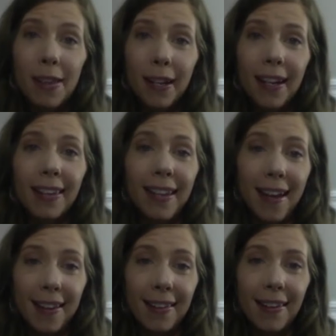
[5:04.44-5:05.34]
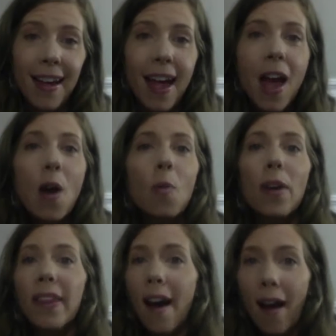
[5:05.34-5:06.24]
link at the end
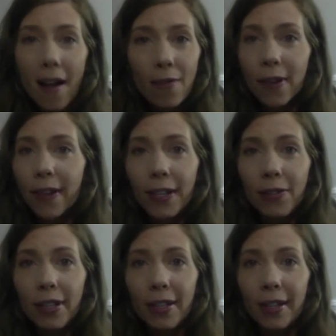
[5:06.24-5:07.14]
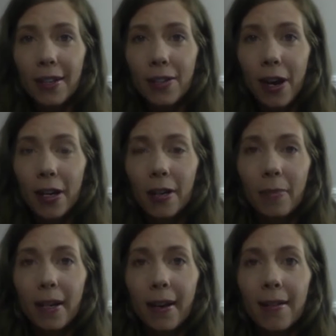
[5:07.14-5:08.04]
with everything you need to get started,
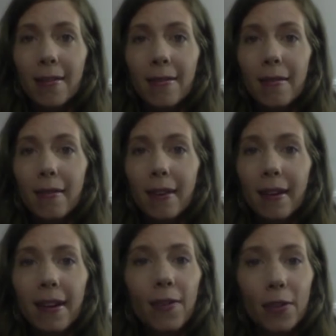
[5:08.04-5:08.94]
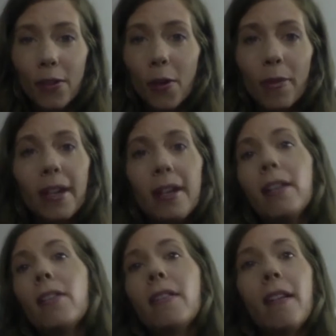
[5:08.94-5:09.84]
because if you know
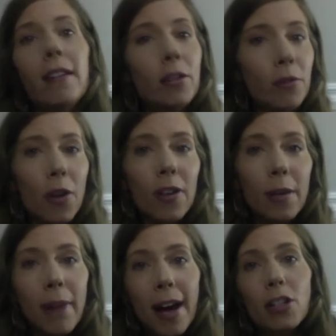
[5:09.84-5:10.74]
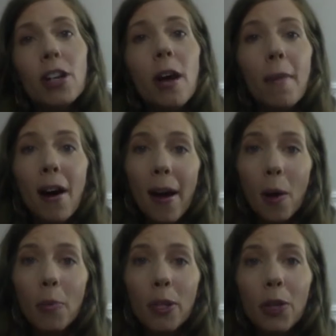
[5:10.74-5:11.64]
me, you know that I'm passionate about
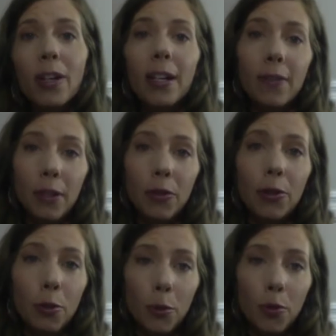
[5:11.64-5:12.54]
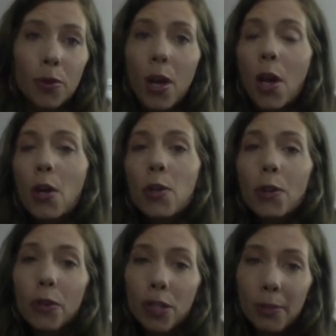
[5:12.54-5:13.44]
helping you and giving you the tools. So
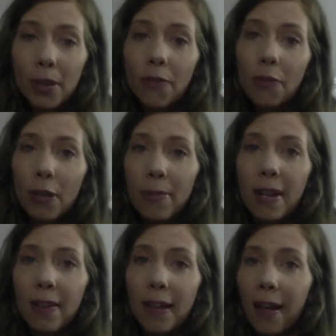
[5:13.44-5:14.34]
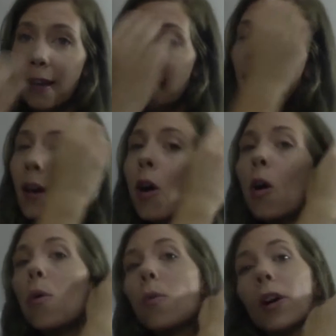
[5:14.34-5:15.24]
there's going to be a freebie at the end
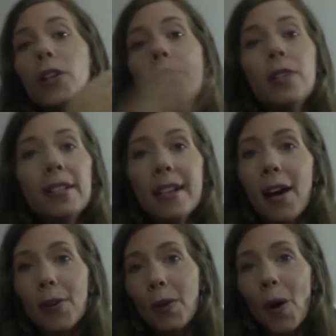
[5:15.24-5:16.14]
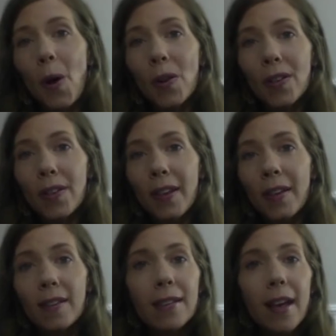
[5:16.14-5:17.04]
where you can download all these
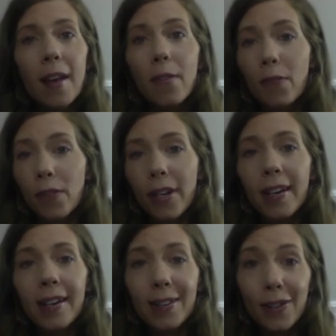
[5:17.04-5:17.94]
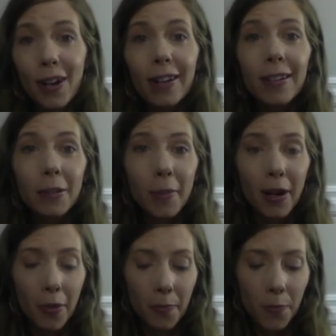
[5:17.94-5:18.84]
things for free and get started
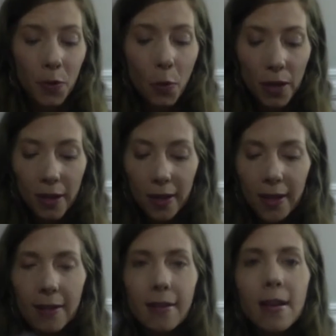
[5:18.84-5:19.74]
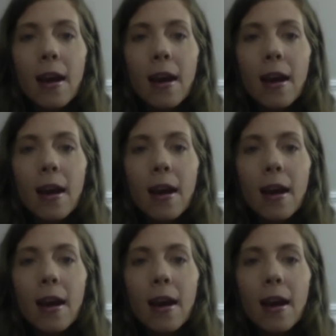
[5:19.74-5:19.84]
tomorrow. So one of the things